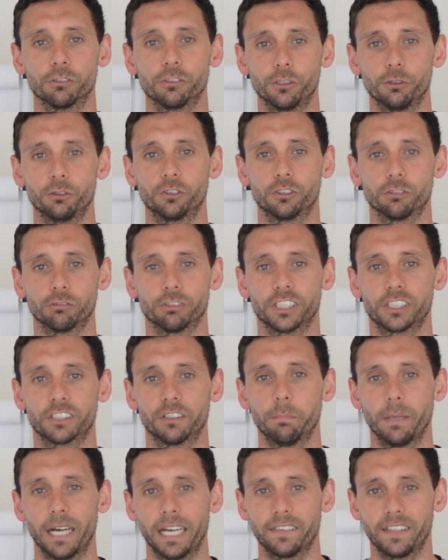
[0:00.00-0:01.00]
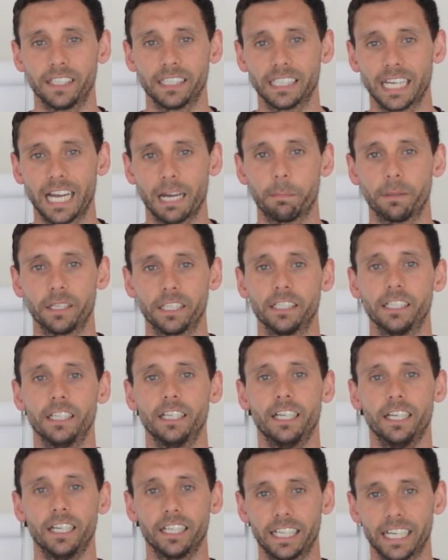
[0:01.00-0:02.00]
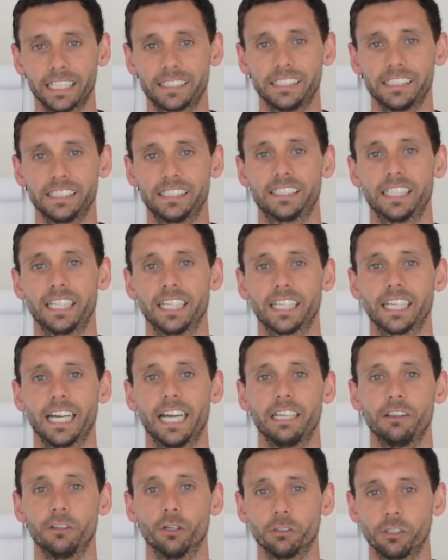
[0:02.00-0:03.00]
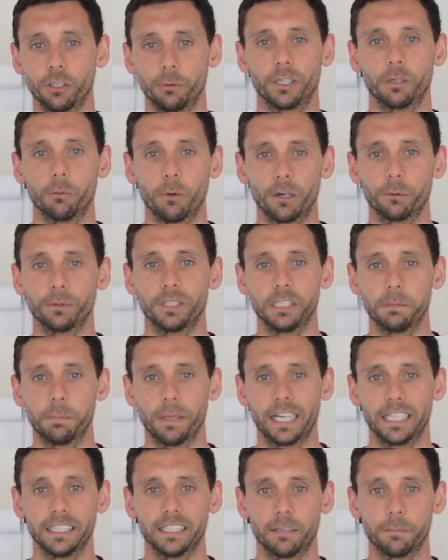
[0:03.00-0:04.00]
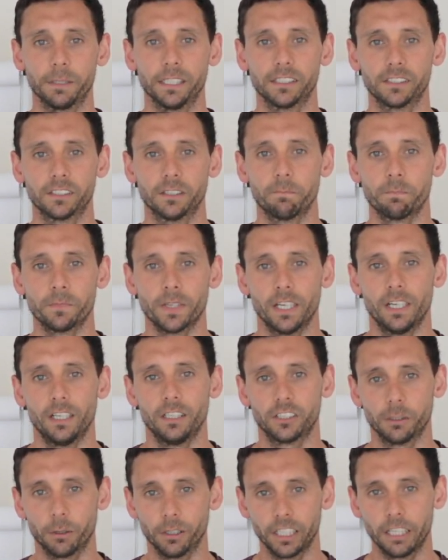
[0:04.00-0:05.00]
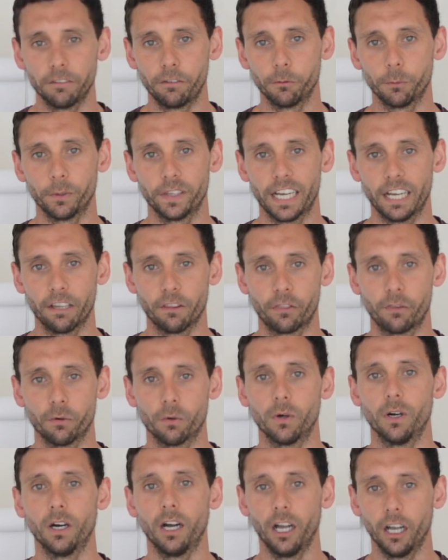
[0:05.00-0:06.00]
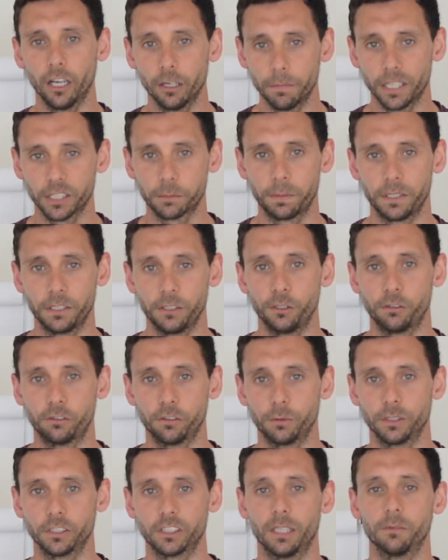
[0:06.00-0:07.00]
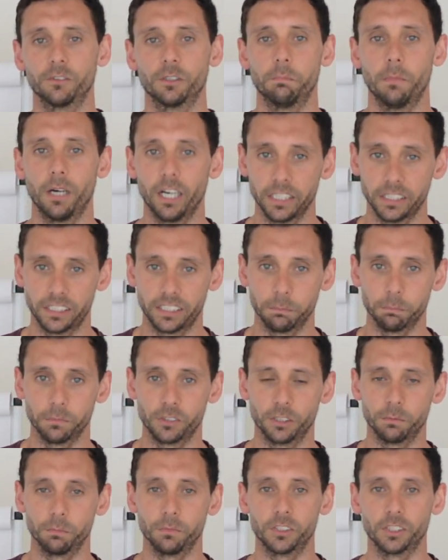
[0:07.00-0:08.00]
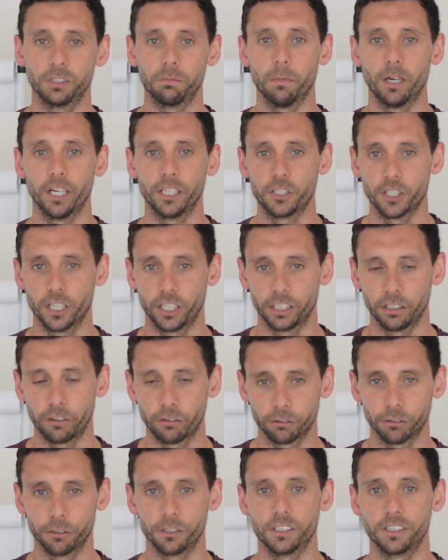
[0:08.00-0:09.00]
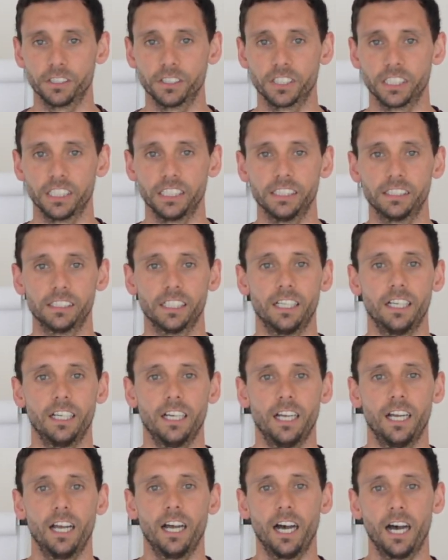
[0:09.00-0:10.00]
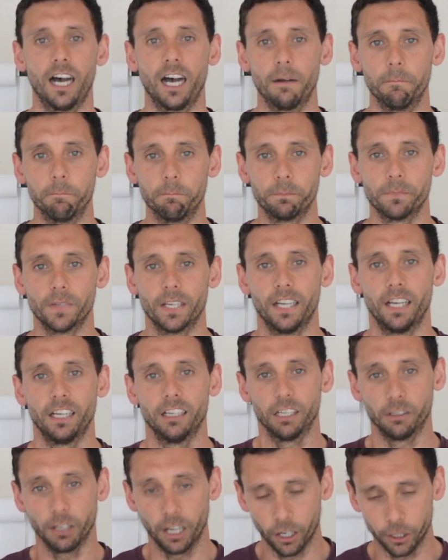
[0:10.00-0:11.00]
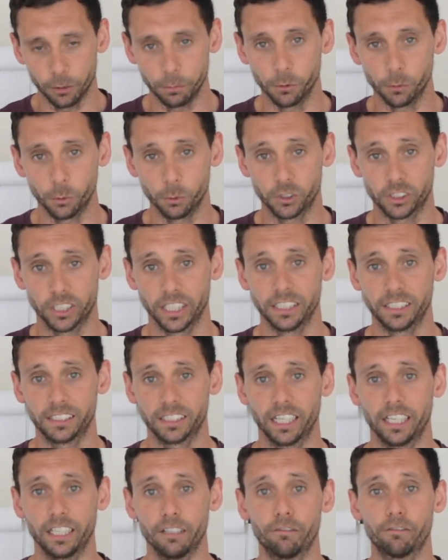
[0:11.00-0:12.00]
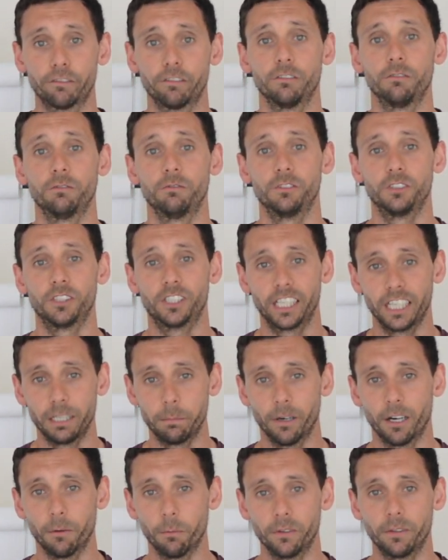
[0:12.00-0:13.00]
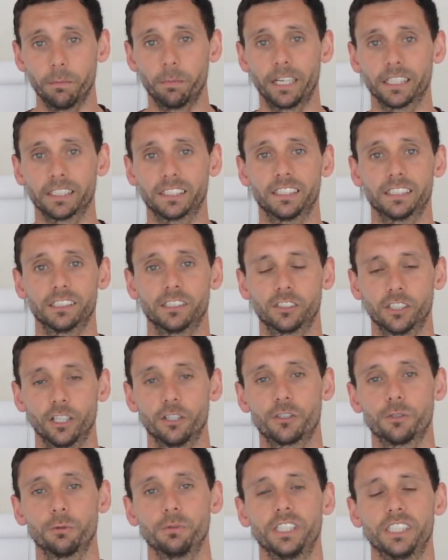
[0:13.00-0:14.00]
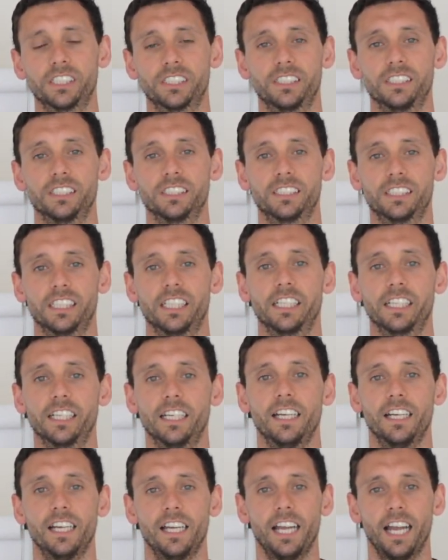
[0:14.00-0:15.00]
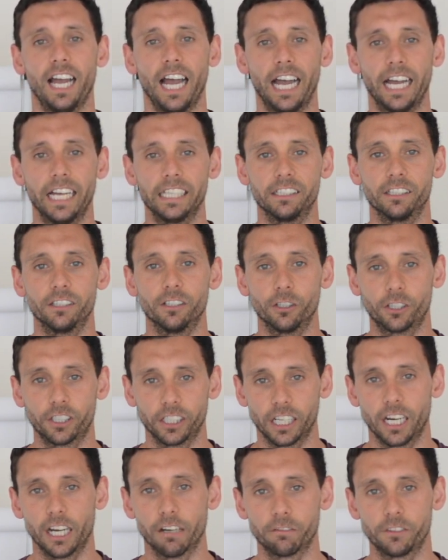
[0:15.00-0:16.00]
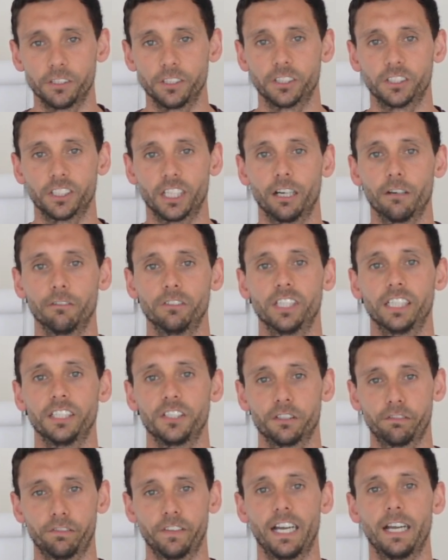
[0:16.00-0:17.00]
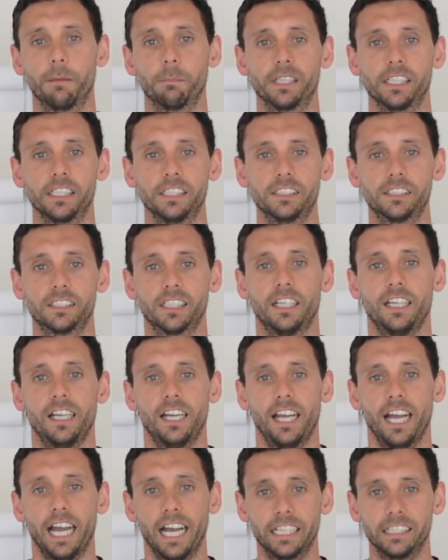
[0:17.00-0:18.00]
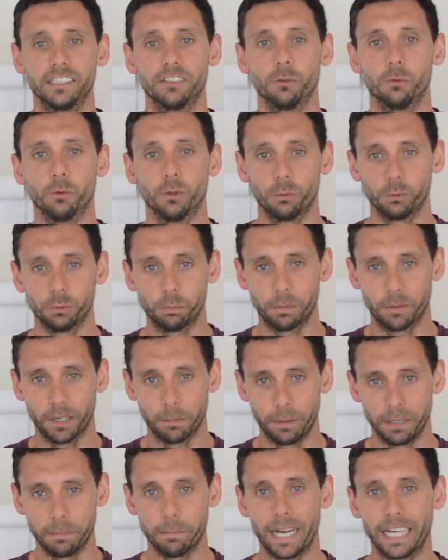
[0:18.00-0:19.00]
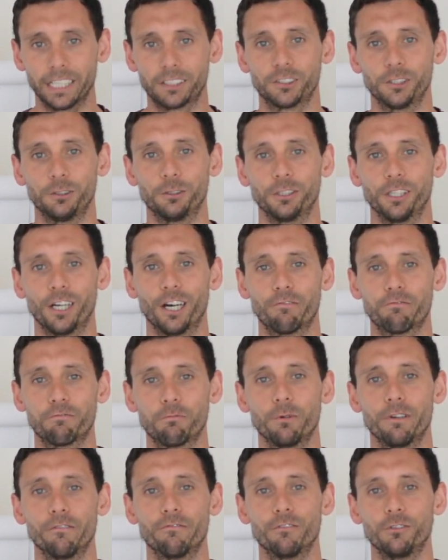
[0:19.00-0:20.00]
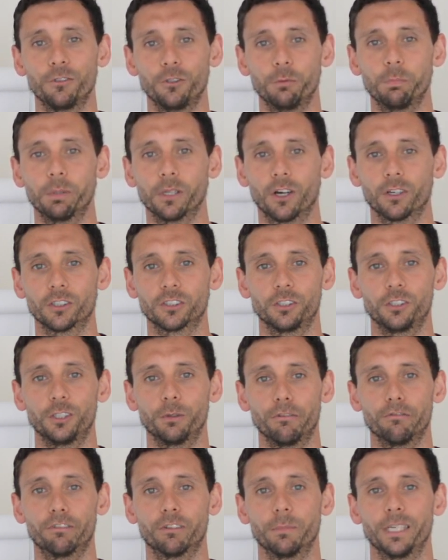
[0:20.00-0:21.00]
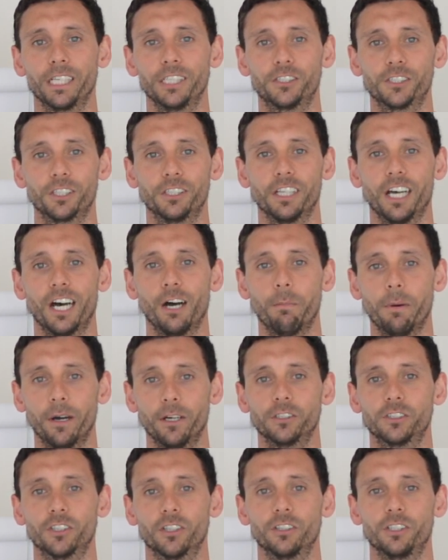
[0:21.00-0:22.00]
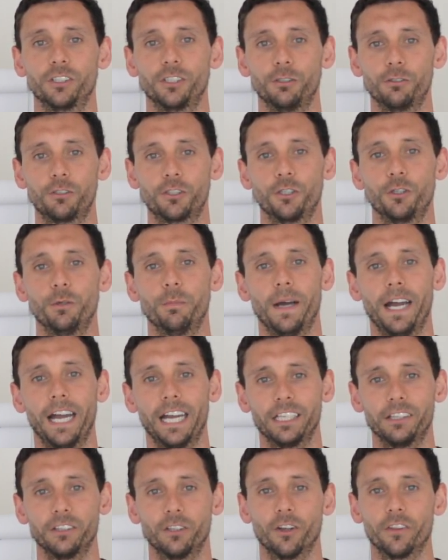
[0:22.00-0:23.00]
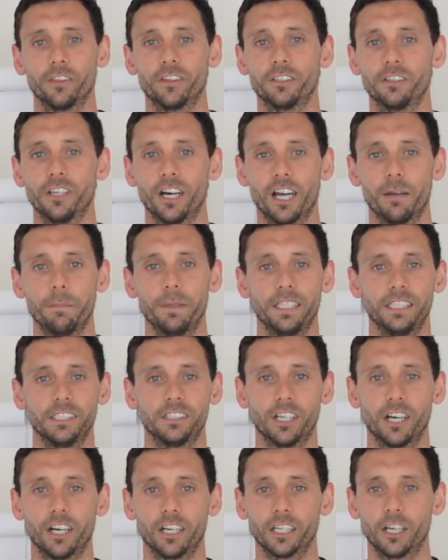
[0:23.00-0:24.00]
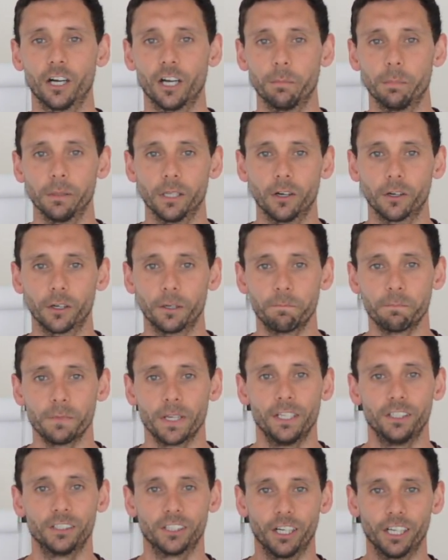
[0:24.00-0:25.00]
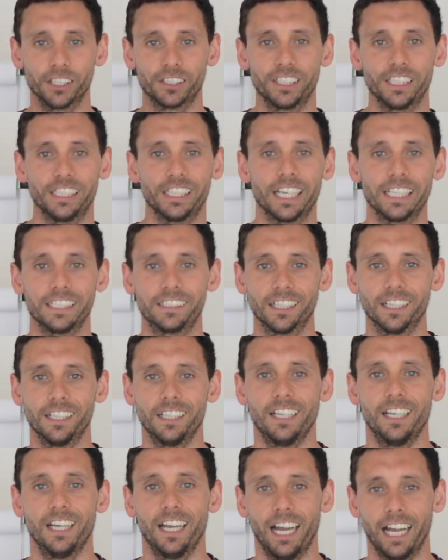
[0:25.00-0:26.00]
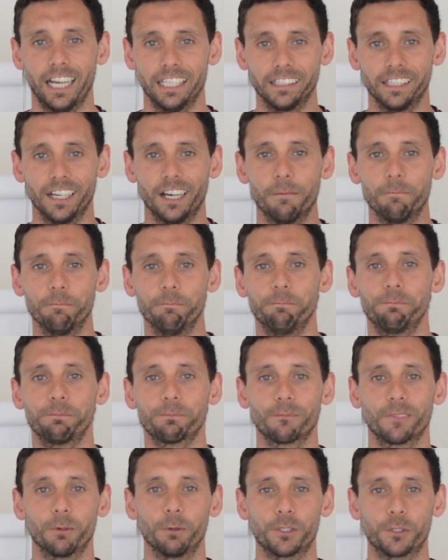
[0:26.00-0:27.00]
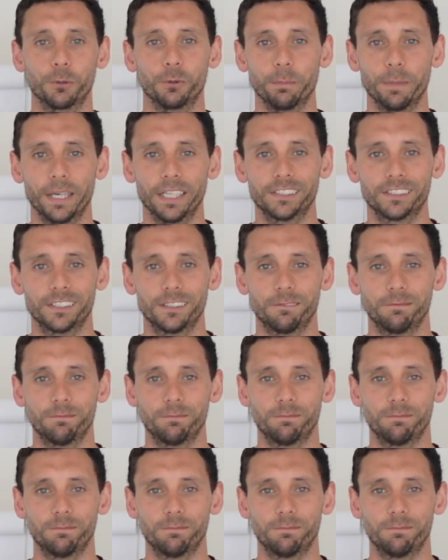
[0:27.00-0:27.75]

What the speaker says: reduce the risk of bad things happening, getting sick and not doing well with these pandemics. So I'll leave you with that thought. I hope that's been useful in terms of my symptoms and my journey through the disease. I hope you all stay safe. Keep up with practicing the social distancing and looking after yourselves and your families. And we'll be back soon enough with new blogs and new information that I'll post on the YouTube and on the Diabetes Diet Guy blog. So I'll see you later, and wish you all the best.